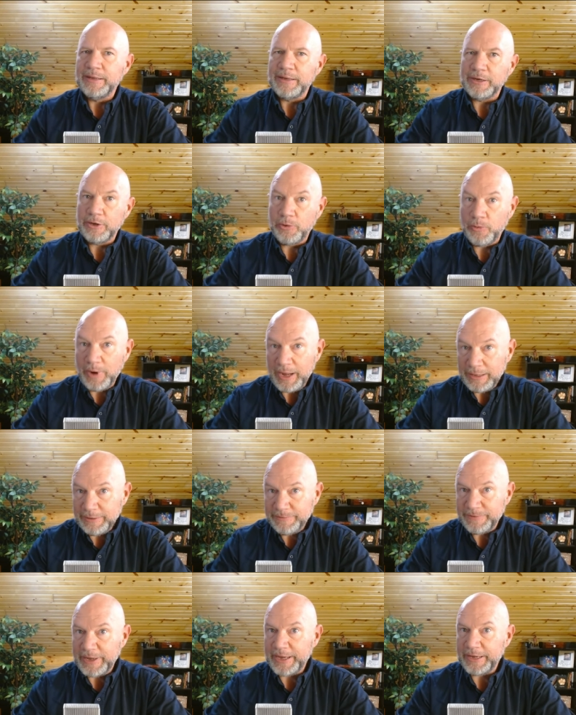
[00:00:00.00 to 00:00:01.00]
a
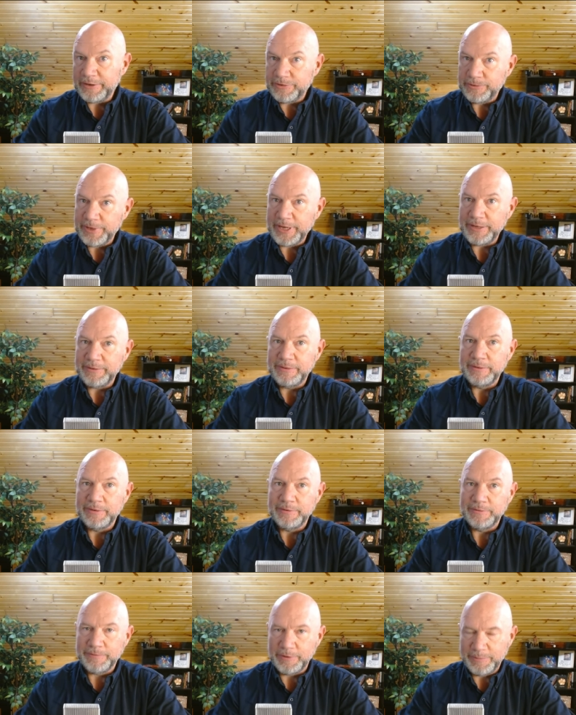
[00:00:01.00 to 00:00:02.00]
qualifying trait
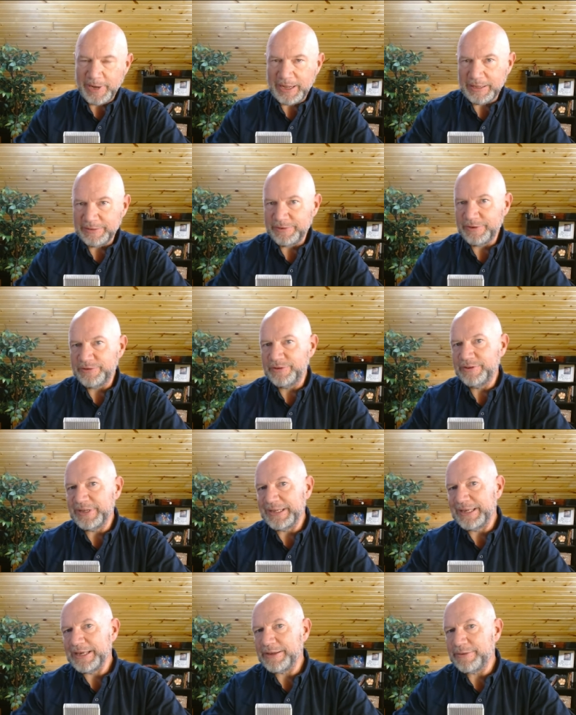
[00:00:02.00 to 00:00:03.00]
for a politician
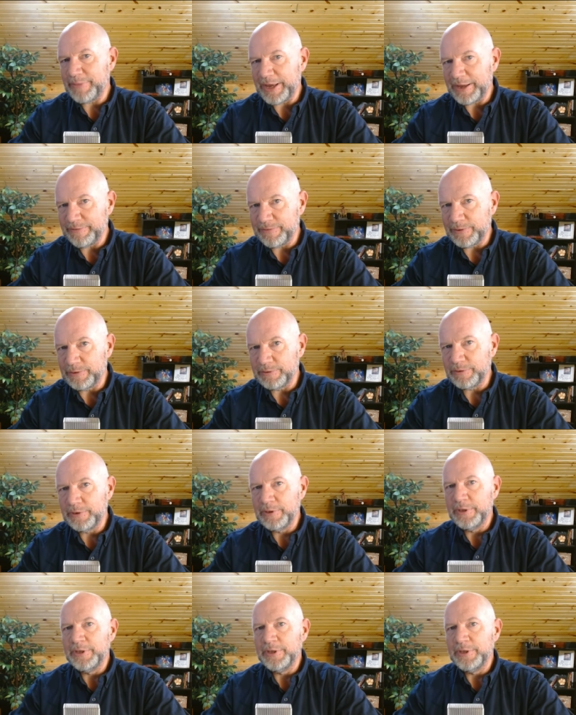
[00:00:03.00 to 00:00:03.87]
to get my vote,